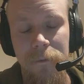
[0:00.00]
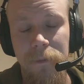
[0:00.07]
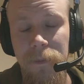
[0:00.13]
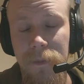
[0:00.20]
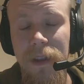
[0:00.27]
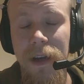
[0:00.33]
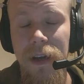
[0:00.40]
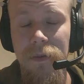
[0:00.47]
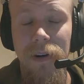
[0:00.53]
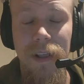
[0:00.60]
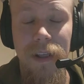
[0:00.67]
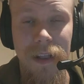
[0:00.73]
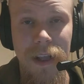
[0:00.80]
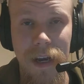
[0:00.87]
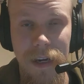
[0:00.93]
I really
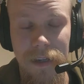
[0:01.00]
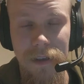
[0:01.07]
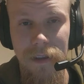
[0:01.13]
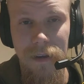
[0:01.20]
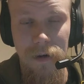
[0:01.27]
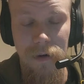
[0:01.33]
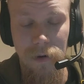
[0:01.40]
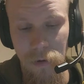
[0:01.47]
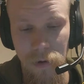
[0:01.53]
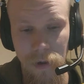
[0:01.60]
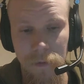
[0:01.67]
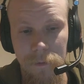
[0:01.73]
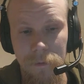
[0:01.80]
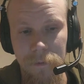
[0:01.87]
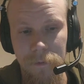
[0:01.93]
liked the whole
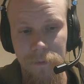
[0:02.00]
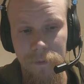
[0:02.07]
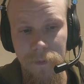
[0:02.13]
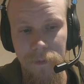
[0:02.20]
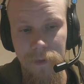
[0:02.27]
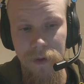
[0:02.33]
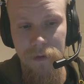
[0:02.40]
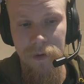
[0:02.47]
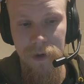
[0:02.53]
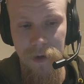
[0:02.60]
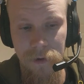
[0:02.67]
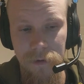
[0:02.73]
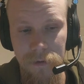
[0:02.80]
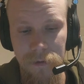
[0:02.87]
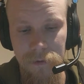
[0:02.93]

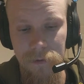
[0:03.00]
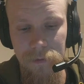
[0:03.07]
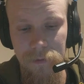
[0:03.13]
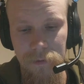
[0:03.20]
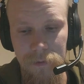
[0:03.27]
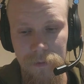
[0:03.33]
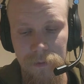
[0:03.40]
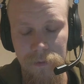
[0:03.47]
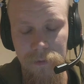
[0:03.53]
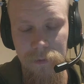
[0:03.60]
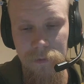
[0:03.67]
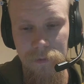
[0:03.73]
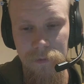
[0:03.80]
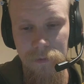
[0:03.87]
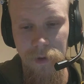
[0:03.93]
video.
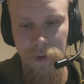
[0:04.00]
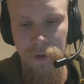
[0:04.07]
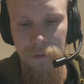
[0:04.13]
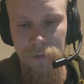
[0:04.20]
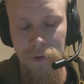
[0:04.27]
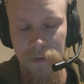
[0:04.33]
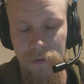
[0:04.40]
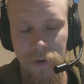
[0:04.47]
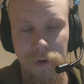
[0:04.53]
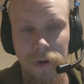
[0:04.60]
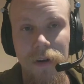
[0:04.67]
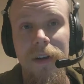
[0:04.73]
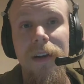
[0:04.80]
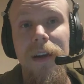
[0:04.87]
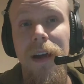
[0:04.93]
No, that's wrong.
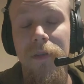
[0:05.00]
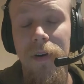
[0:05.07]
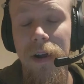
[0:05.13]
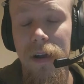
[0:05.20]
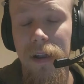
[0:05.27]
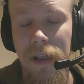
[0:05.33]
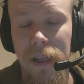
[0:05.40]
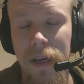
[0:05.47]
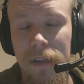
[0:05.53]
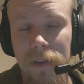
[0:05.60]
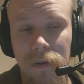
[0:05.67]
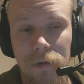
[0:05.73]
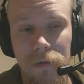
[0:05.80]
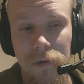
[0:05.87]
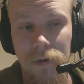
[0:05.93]
I liked the
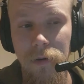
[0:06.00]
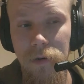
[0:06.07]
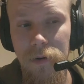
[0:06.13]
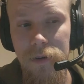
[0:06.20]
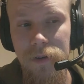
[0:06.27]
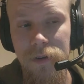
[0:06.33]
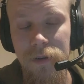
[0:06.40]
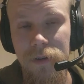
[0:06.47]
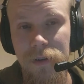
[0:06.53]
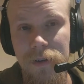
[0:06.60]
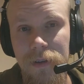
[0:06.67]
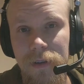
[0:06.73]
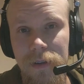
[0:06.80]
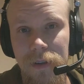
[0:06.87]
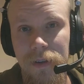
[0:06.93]
whole course,
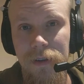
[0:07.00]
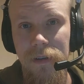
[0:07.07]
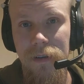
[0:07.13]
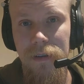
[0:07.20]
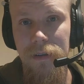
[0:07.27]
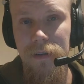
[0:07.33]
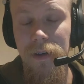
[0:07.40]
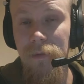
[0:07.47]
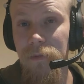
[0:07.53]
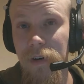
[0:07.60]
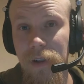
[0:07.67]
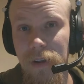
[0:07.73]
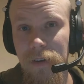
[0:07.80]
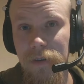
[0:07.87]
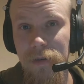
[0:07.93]
and I'm really
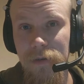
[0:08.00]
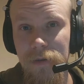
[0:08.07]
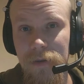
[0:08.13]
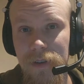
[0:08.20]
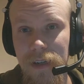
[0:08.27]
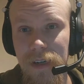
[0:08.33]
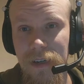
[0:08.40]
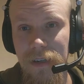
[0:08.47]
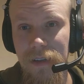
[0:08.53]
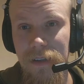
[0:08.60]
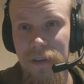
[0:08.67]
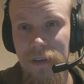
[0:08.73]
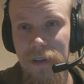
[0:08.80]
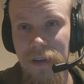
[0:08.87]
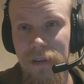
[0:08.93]
not used to standing
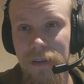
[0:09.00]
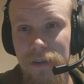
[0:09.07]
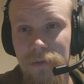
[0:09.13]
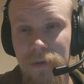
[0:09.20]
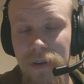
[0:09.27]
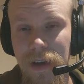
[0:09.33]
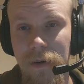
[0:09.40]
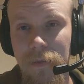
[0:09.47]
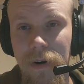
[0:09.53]
like this with camera.